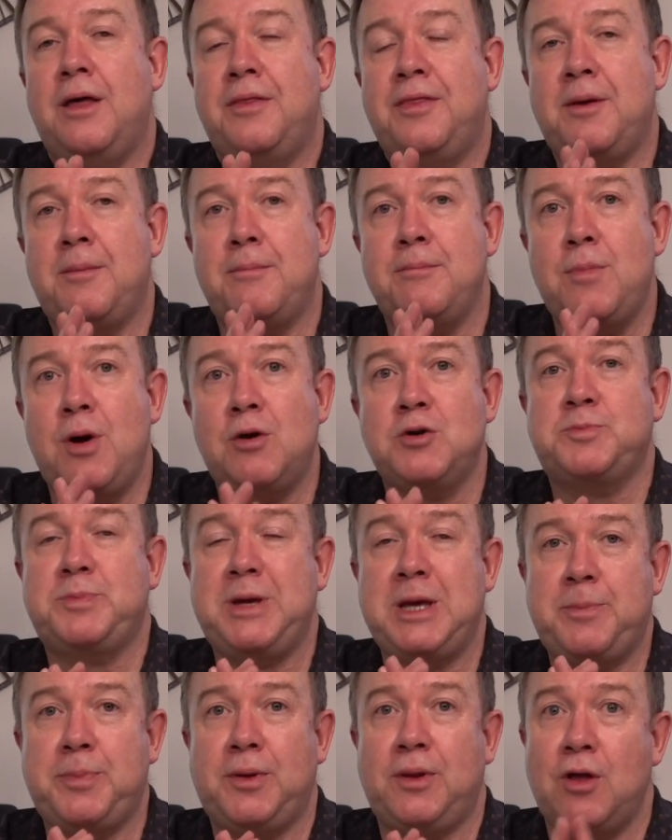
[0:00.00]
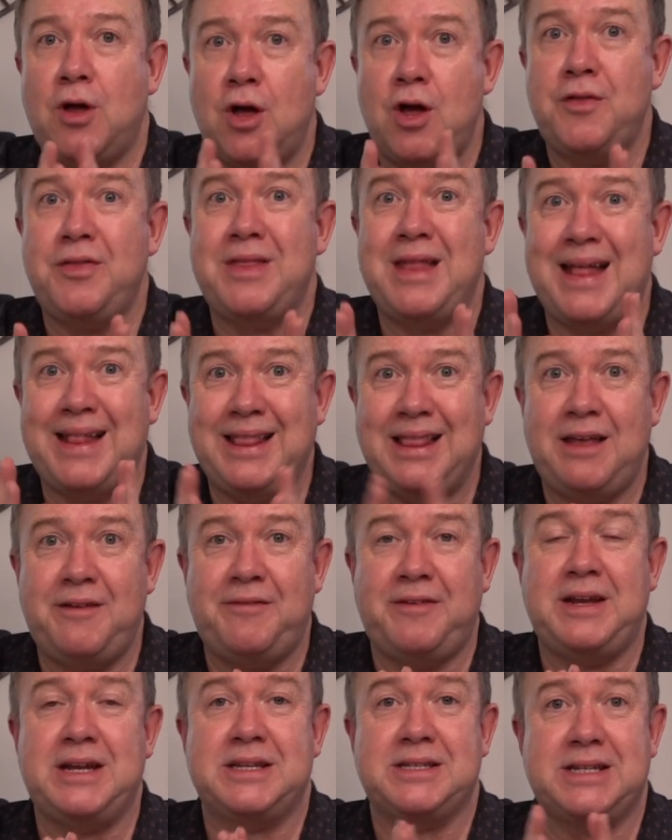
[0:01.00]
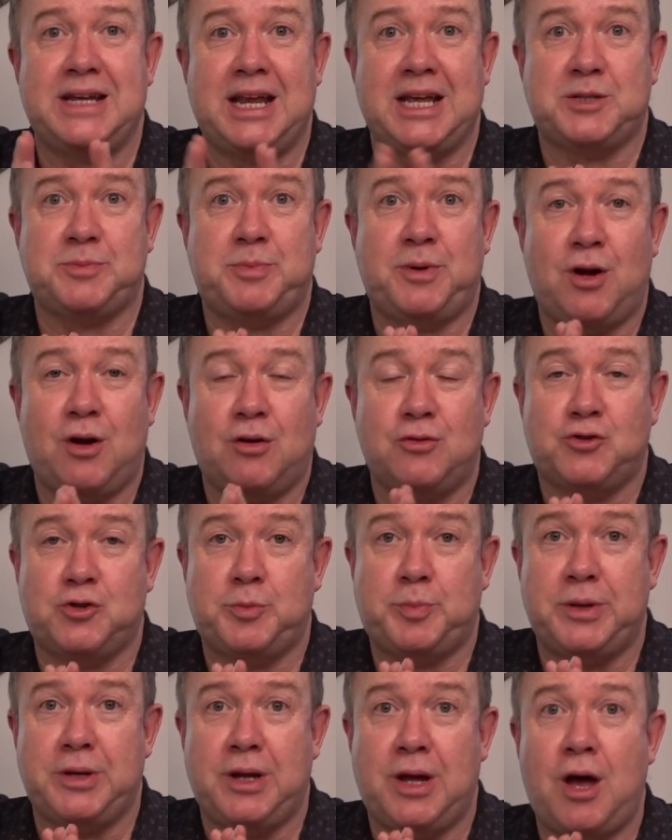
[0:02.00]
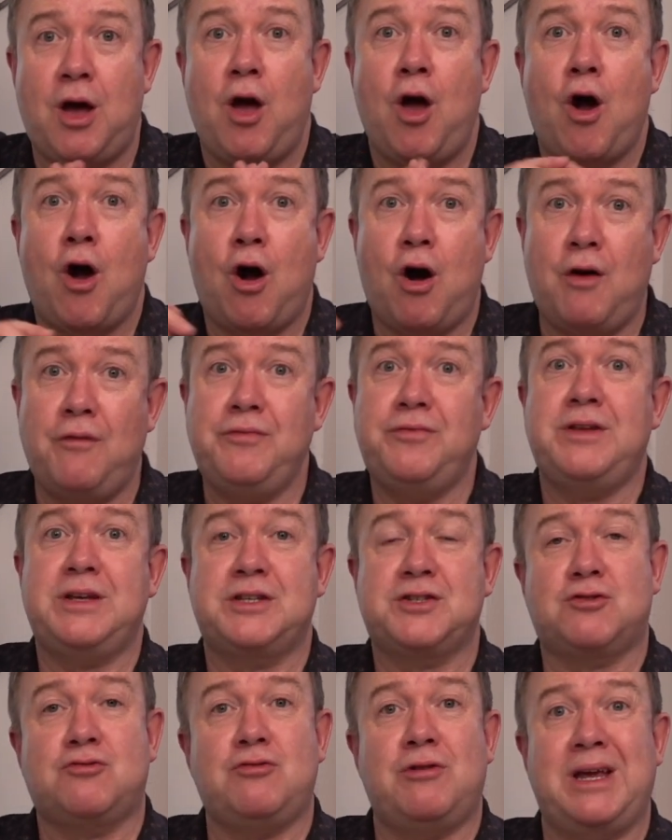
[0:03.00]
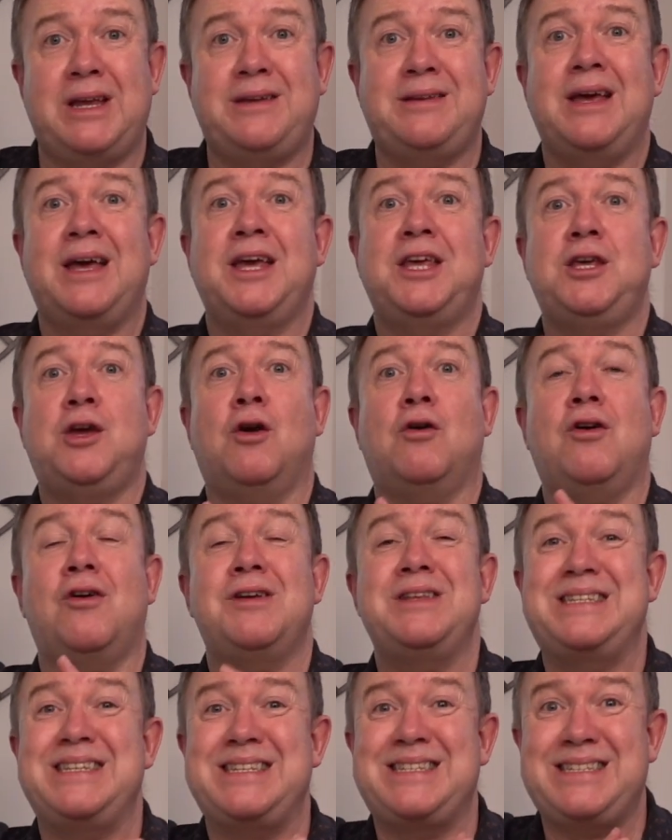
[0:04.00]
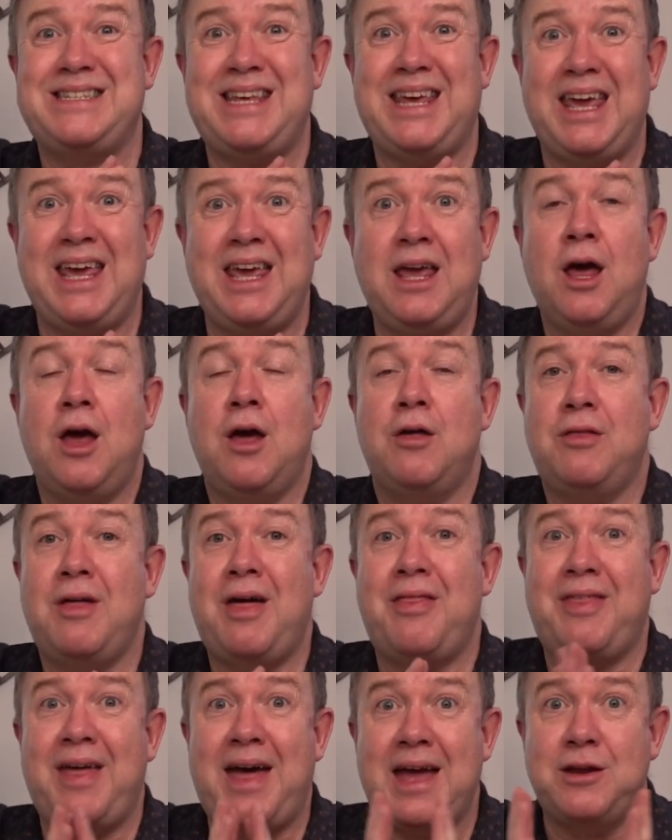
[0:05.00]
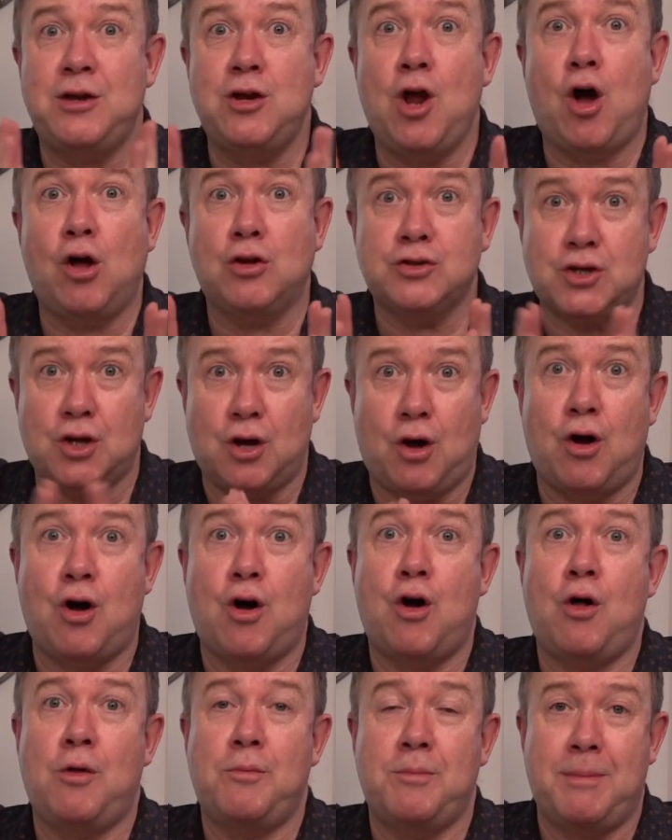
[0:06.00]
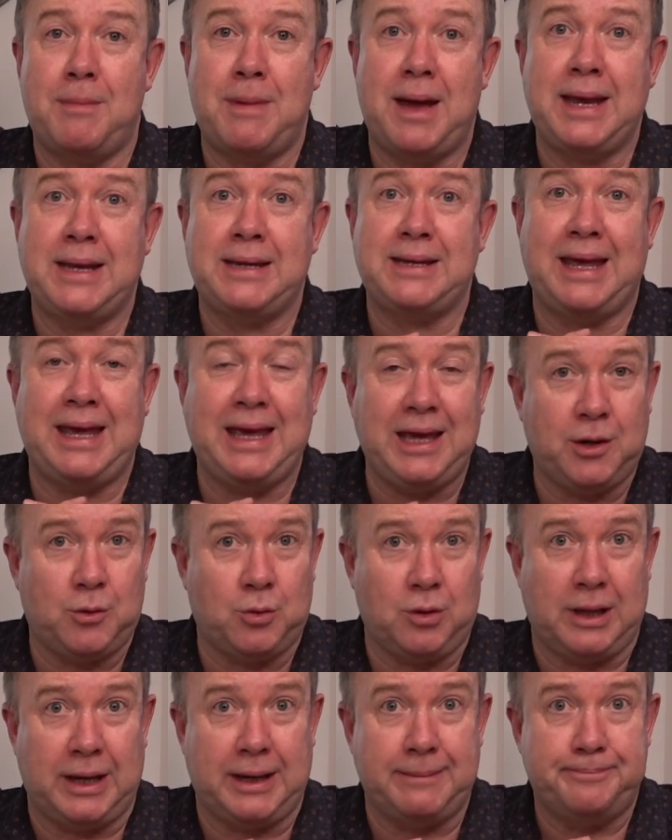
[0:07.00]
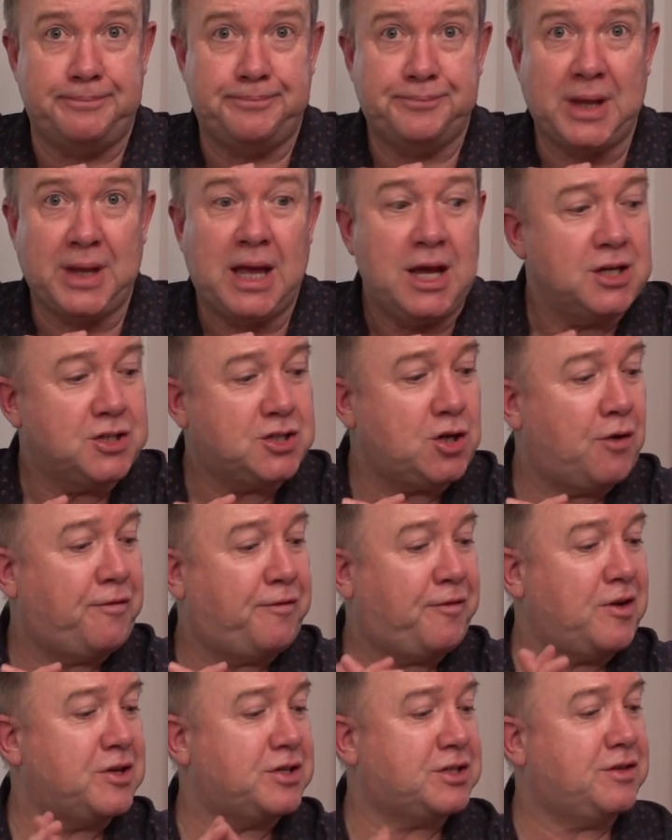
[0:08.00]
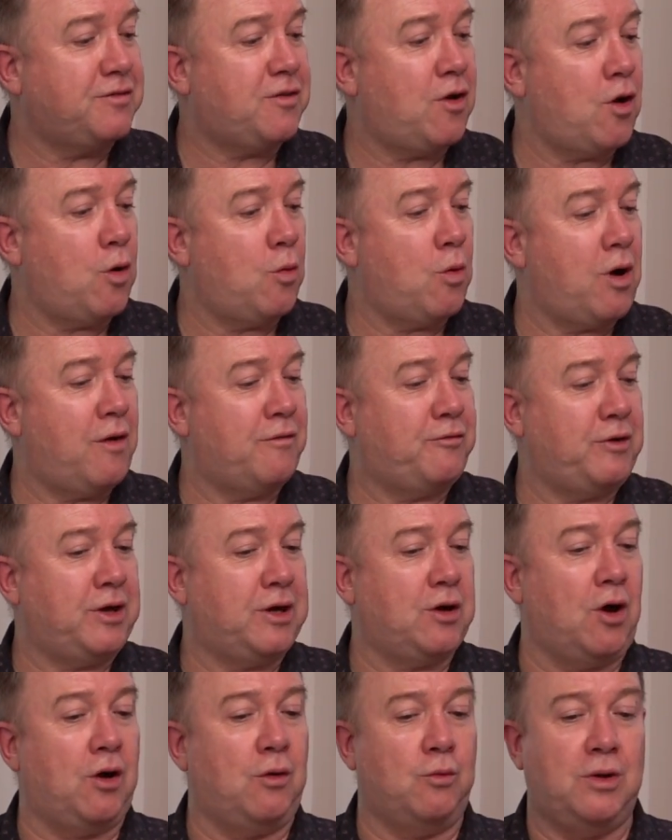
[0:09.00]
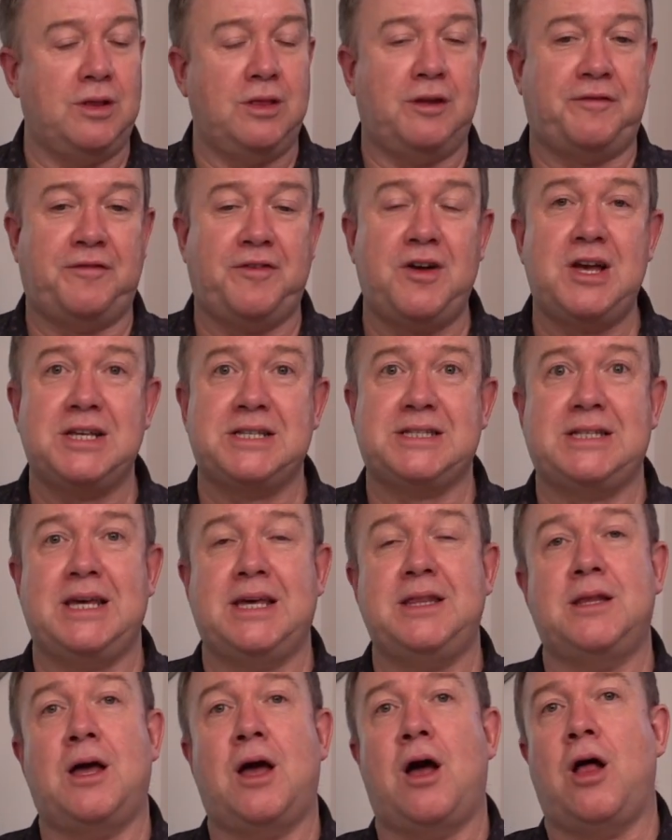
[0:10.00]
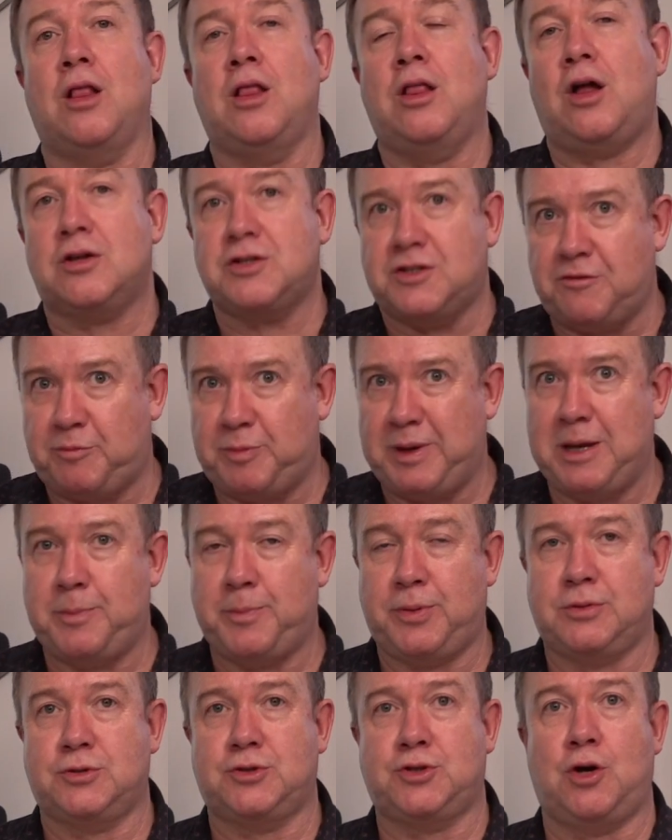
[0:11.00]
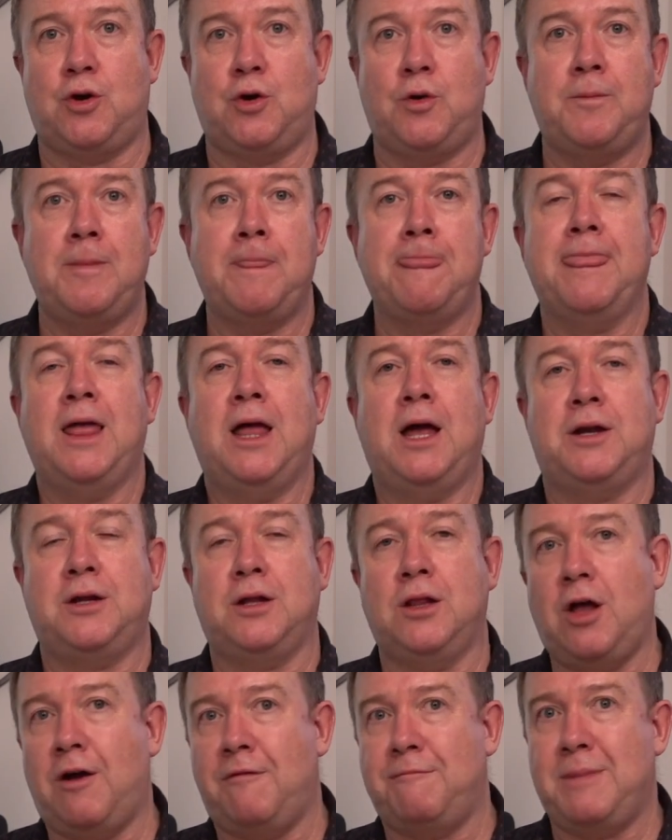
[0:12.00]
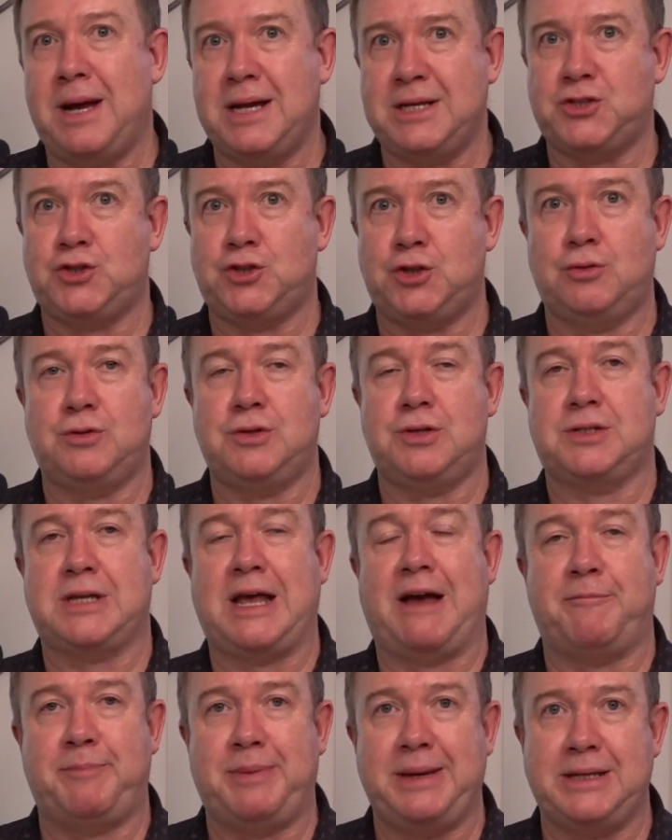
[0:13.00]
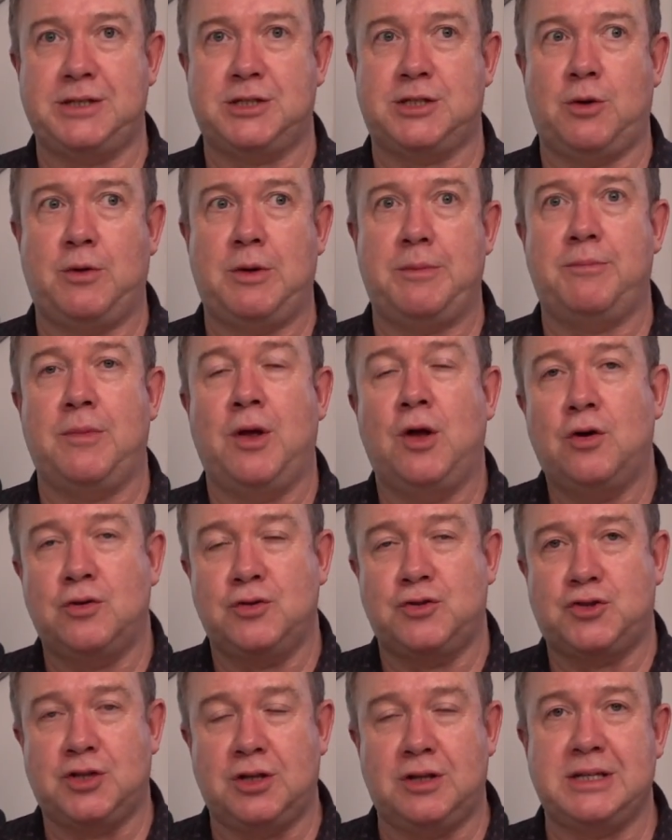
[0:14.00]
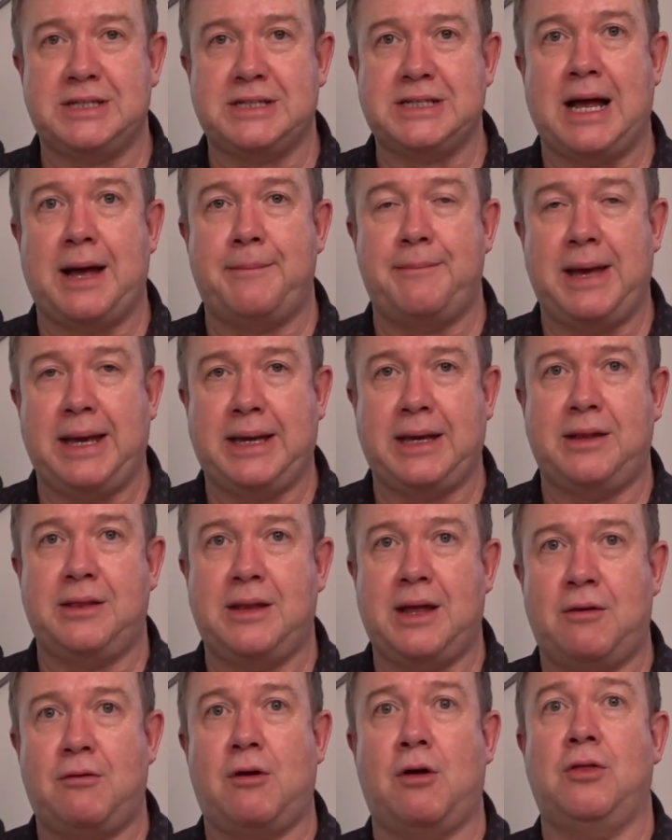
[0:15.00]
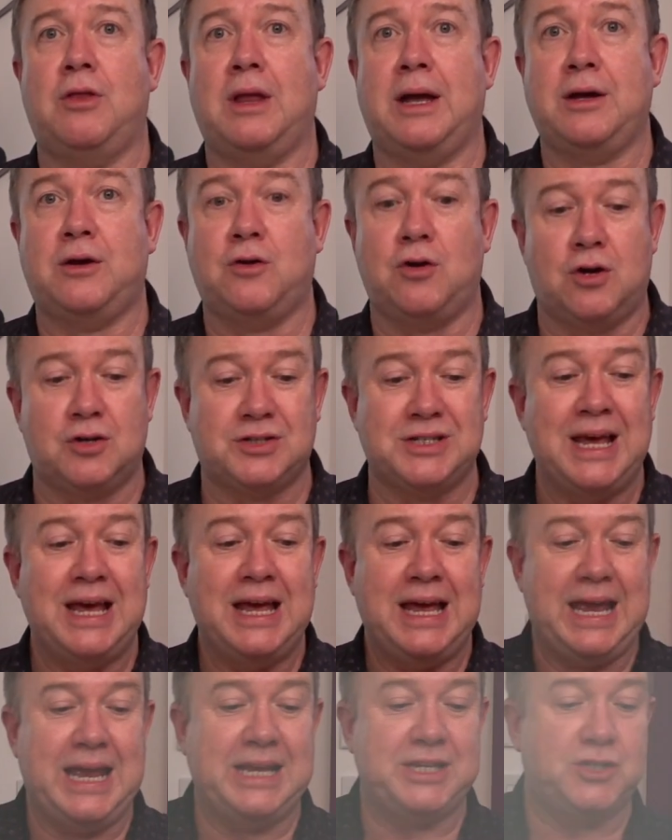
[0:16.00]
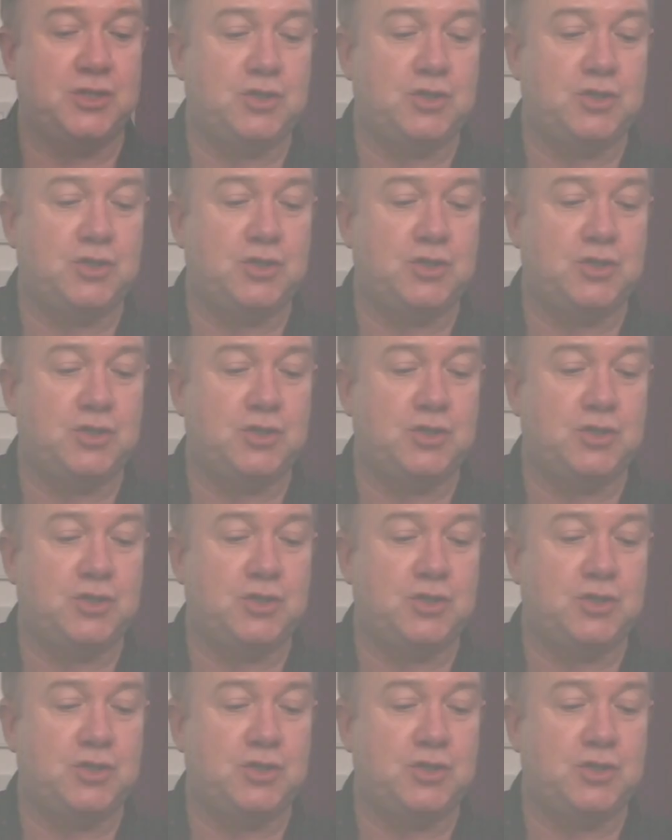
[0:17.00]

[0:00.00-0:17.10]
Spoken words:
that most people earn their living as an expert entrepreneur on this grid. You're going to see that they're not all made equally. So first of all, what have we got? Well, the first thing that a lot of people do, and a lot of my students have been doing until they start making their online course, is